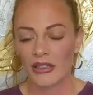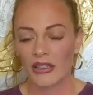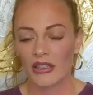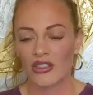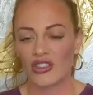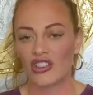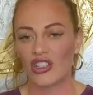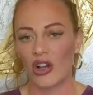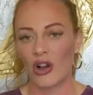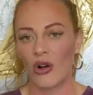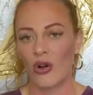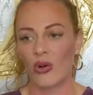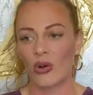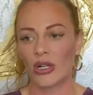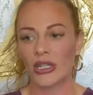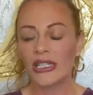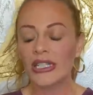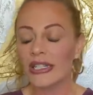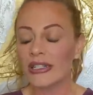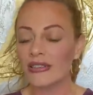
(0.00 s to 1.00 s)
So
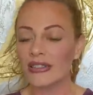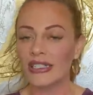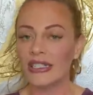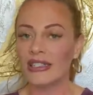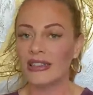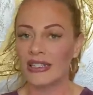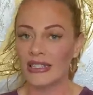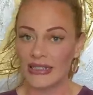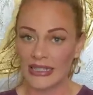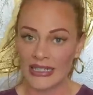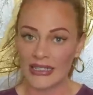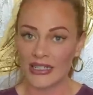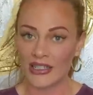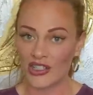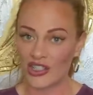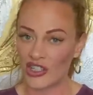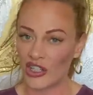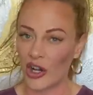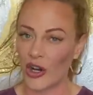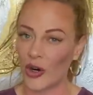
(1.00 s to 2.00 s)
clearly this isn't
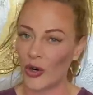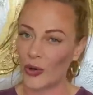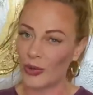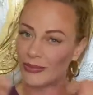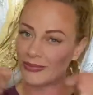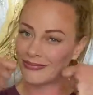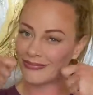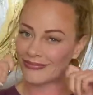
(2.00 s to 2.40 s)
so